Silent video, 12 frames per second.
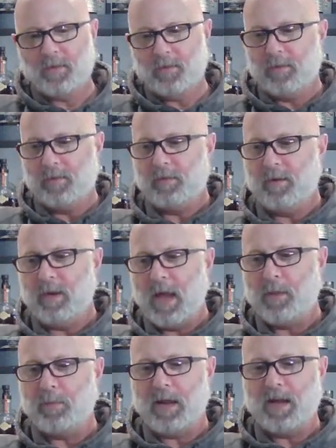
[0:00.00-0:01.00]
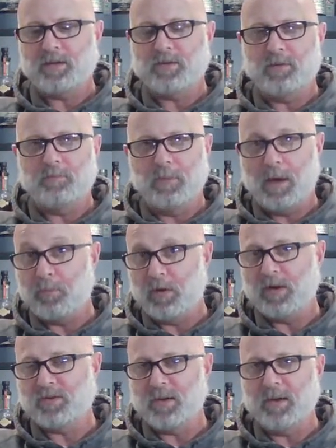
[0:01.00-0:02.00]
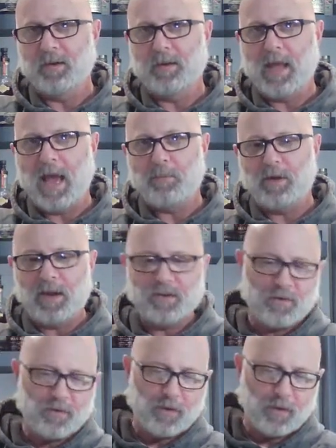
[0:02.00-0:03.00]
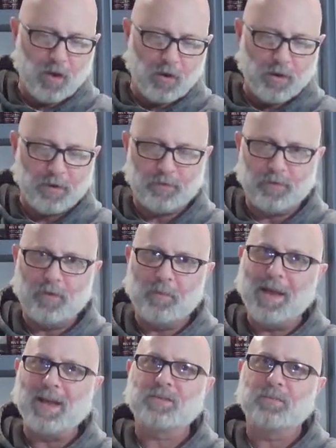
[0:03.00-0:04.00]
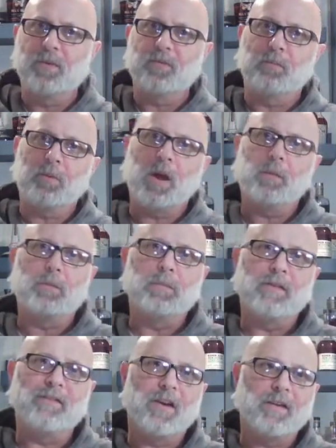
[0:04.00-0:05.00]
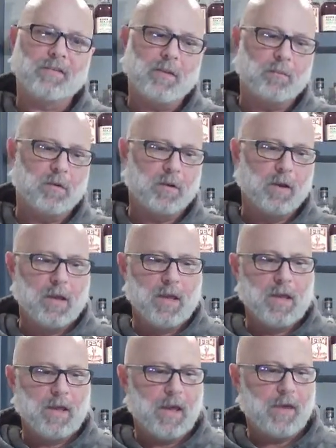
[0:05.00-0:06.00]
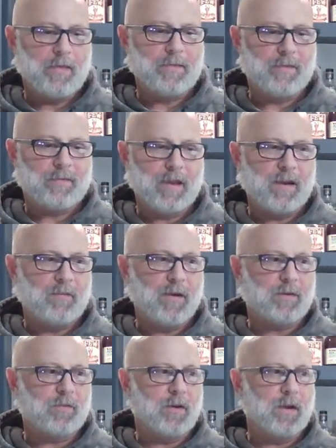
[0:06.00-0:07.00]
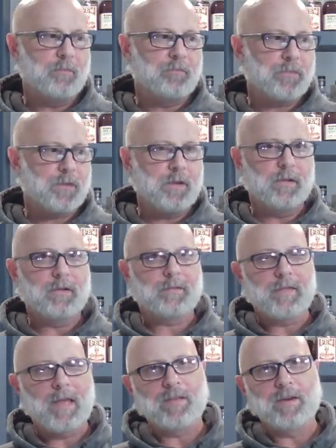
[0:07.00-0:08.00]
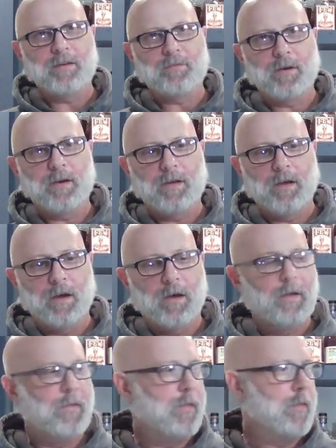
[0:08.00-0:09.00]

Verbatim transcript: I think the haberdasher, my prediction, the haberdasher and the long hunter, the mash bills are probably very similar. I think this Lady Victory slightly different